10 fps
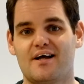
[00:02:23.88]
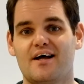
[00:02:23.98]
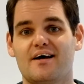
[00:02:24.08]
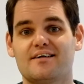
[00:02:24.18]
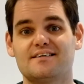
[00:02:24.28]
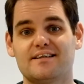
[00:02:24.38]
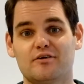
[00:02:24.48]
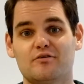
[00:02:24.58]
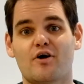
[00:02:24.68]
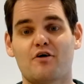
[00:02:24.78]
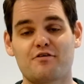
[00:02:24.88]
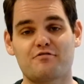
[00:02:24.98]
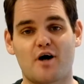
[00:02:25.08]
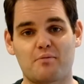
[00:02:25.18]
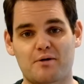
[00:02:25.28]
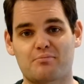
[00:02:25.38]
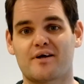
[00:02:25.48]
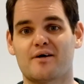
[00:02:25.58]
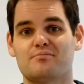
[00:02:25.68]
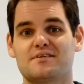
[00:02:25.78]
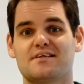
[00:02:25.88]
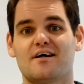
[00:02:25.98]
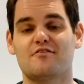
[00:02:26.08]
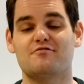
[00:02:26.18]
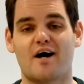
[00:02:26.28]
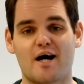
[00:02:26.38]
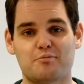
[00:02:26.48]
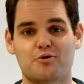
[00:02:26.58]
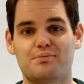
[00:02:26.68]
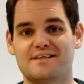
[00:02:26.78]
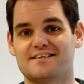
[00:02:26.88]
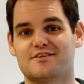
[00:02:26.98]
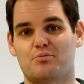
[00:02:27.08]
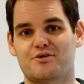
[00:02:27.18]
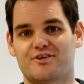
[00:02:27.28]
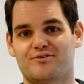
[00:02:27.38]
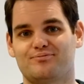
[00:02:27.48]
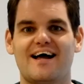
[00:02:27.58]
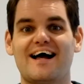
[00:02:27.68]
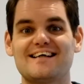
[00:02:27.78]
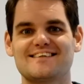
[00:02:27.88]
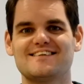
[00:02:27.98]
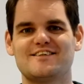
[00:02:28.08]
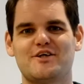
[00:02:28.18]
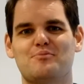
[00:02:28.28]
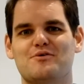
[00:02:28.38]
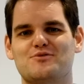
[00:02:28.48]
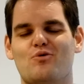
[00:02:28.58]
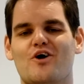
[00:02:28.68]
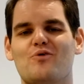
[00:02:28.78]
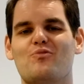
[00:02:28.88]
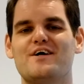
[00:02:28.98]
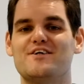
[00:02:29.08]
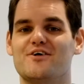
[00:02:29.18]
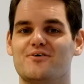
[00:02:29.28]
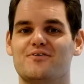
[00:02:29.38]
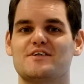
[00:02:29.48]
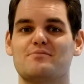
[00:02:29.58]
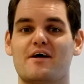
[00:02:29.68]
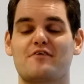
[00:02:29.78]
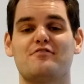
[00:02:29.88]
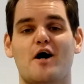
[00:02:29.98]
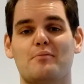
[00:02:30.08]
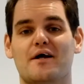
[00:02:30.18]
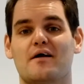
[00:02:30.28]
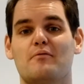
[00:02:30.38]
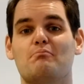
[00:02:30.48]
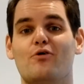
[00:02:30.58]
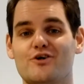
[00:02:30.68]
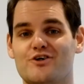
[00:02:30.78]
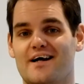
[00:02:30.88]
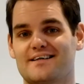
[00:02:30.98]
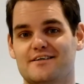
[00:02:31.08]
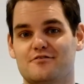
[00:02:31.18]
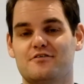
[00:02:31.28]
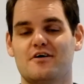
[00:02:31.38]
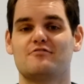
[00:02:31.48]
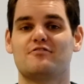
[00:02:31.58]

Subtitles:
until coffee farming becomes a viable business option. As consumers, what can we do to make farming more attractive for